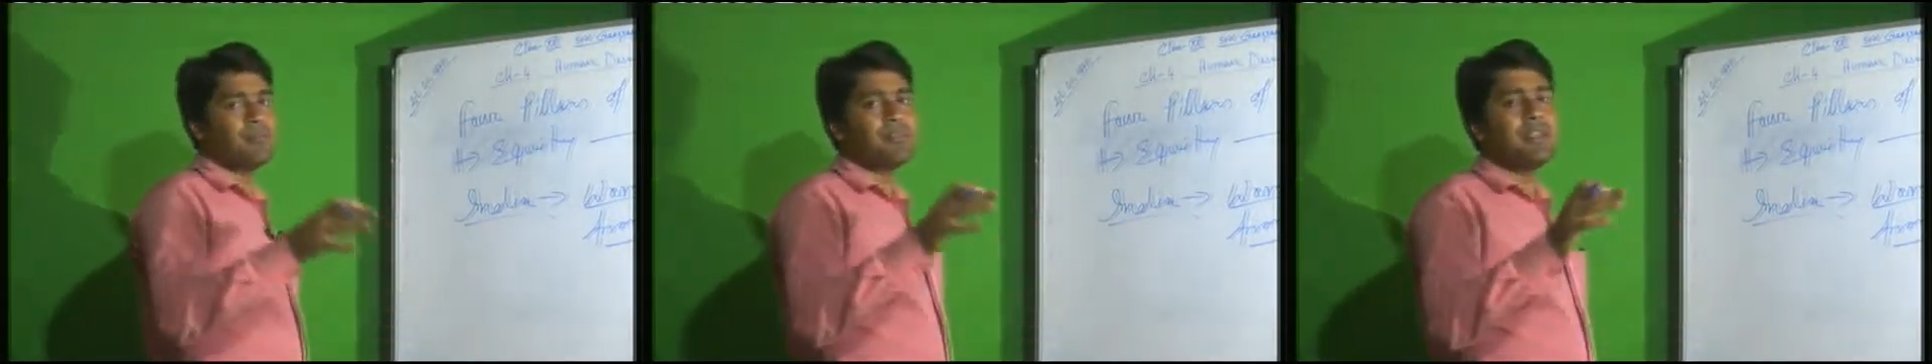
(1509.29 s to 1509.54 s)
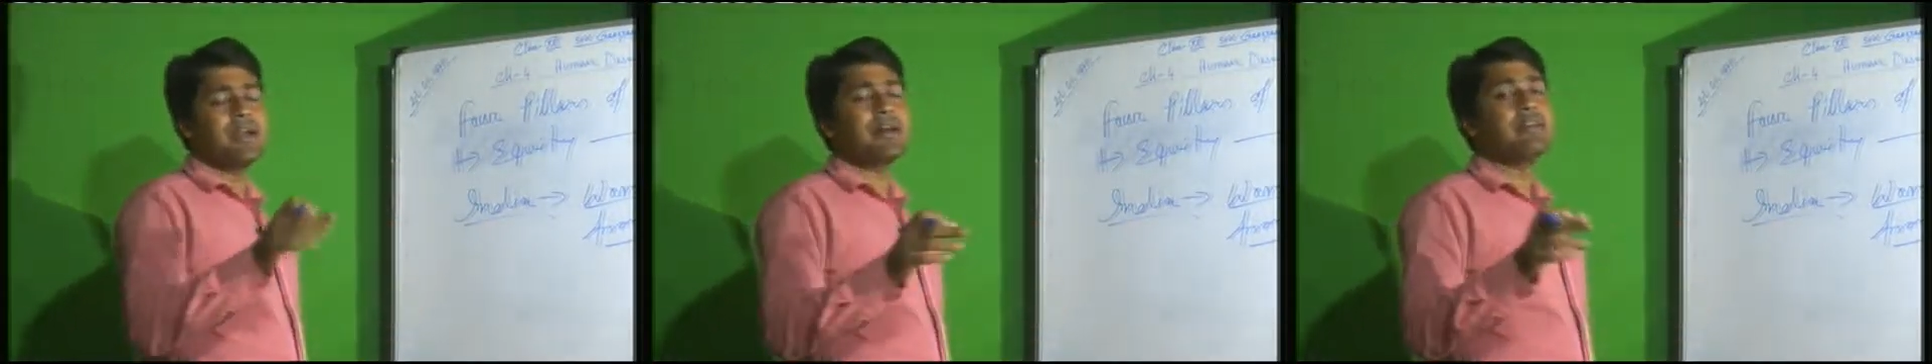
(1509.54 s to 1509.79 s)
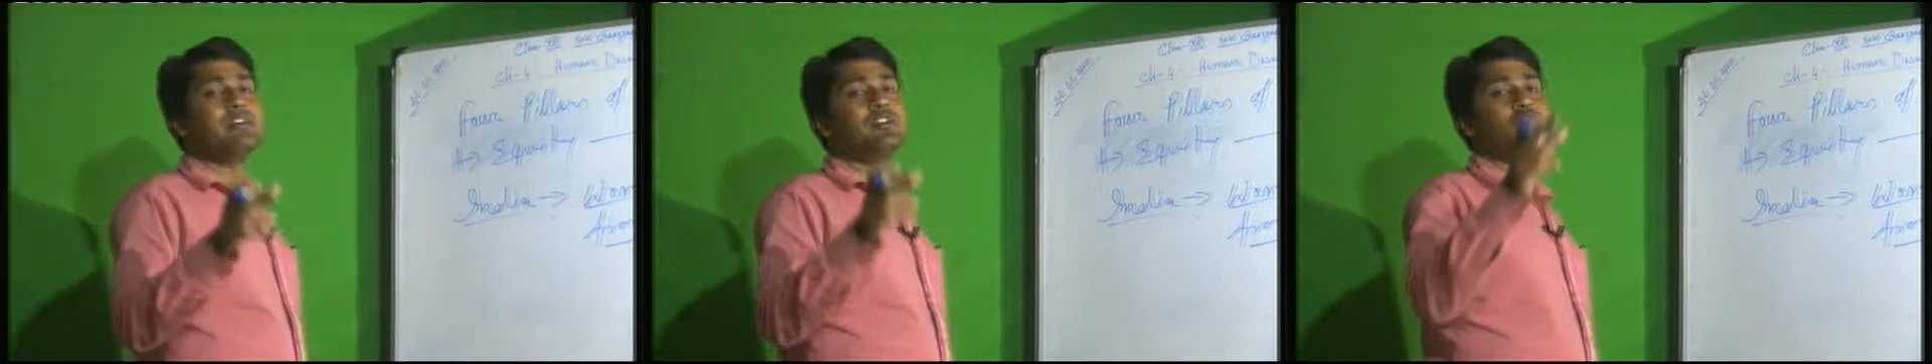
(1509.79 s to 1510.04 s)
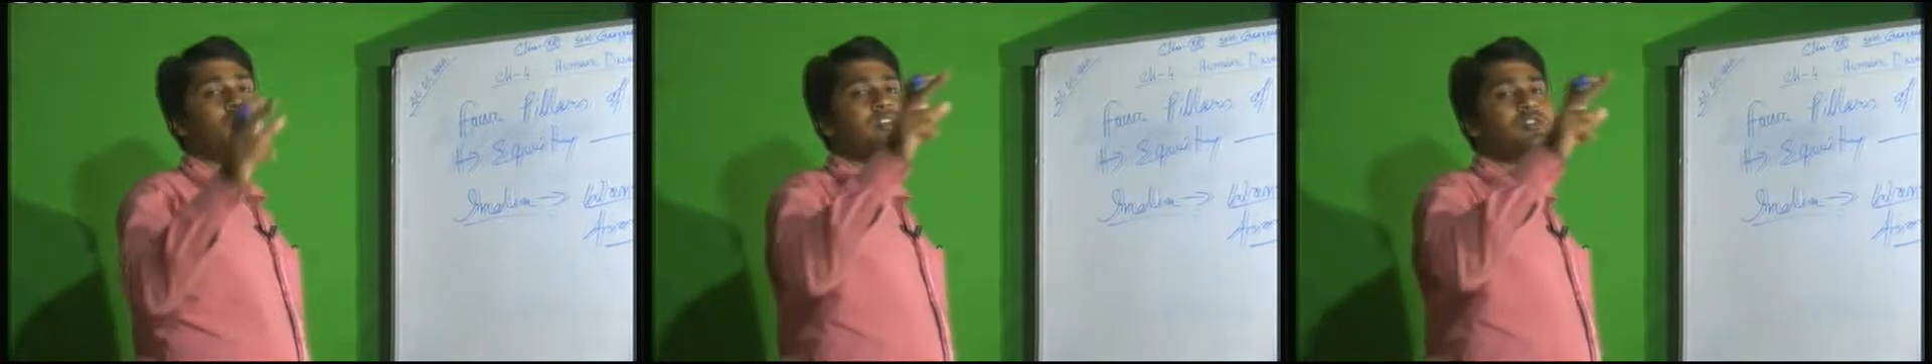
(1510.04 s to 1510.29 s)
their
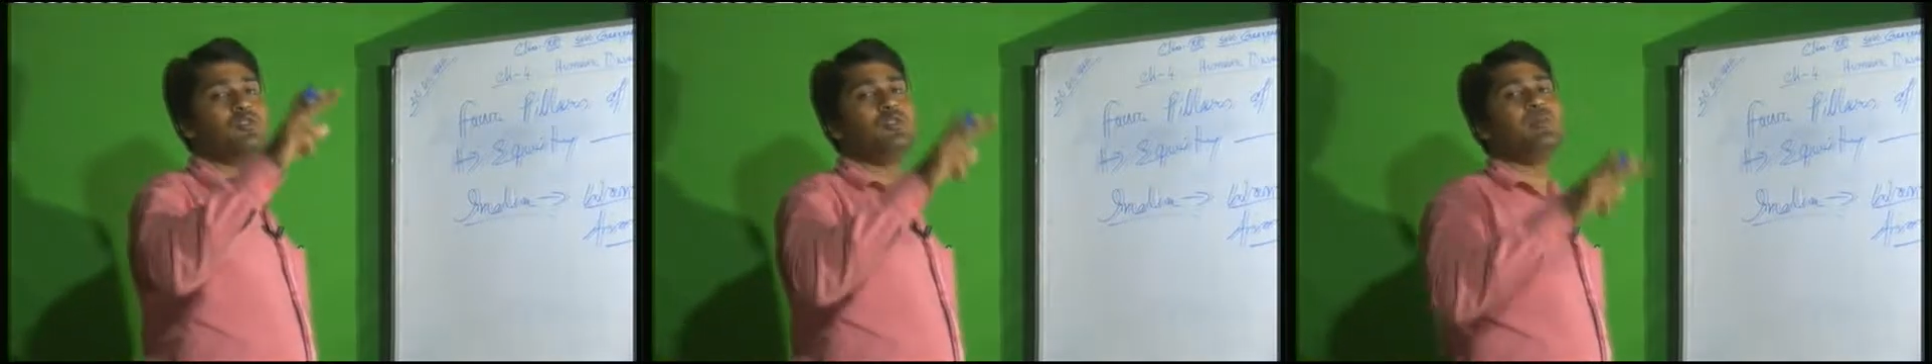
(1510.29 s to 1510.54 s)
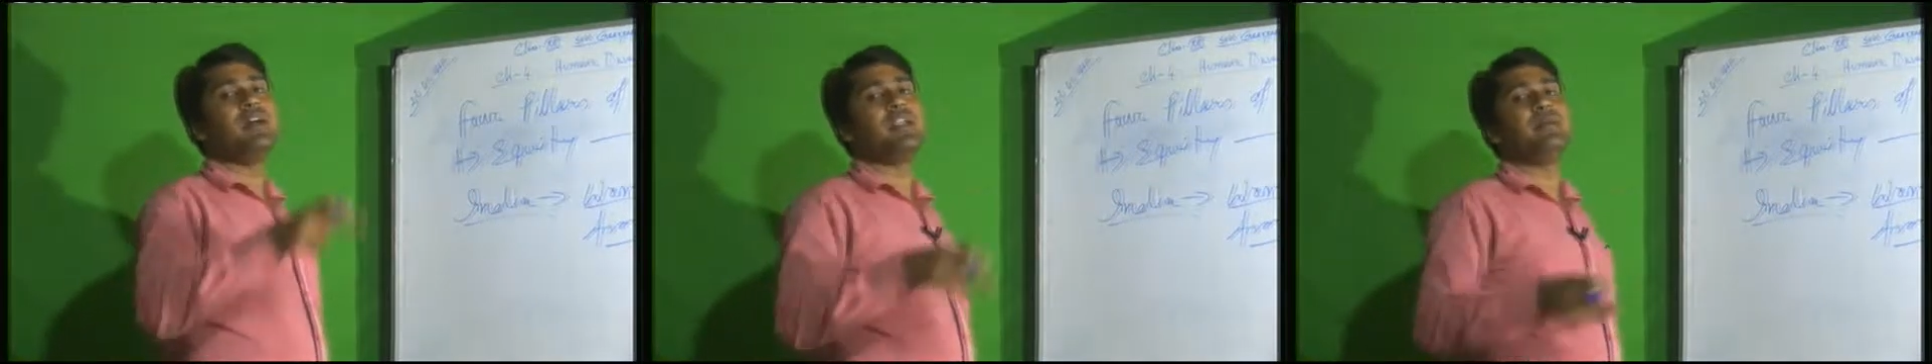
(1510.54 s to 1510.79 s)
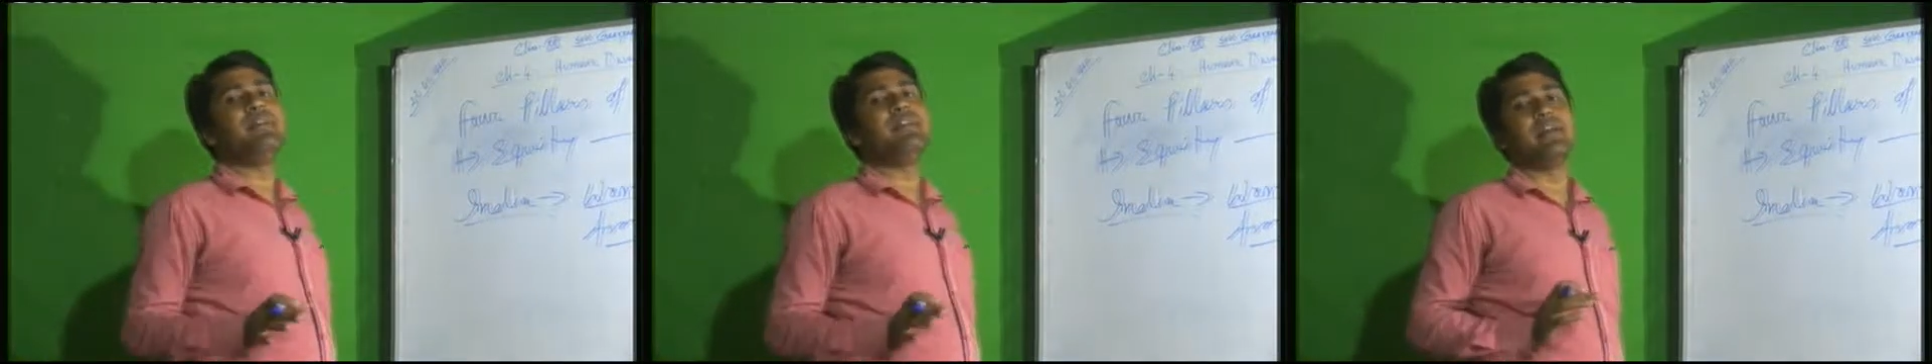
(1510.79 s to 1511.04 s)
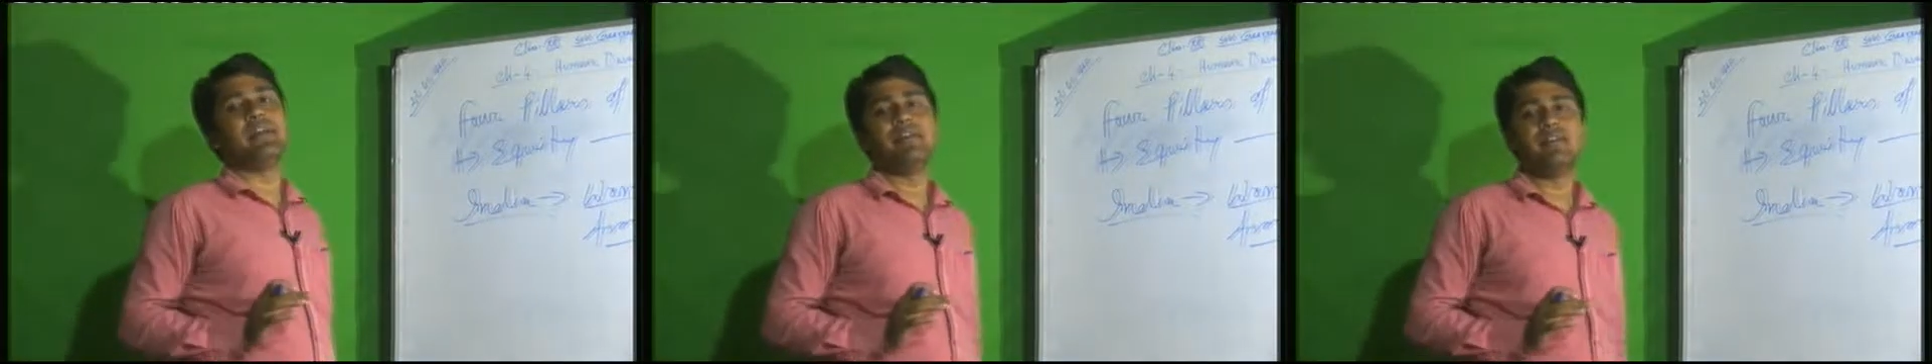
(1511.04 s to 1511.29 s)
choice will be
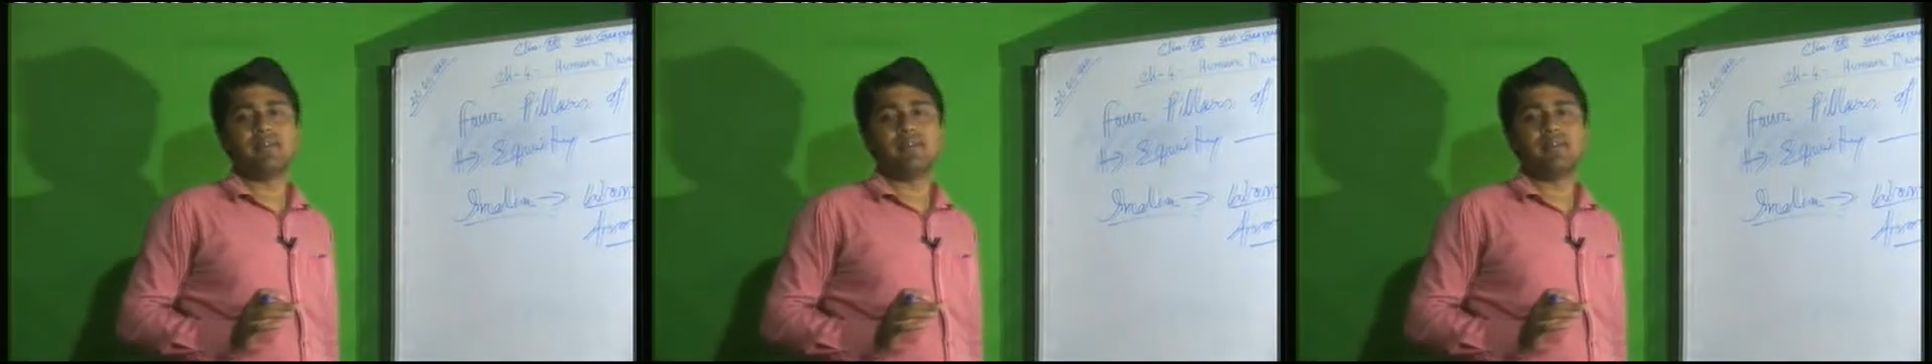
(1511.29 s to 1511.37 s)
limited.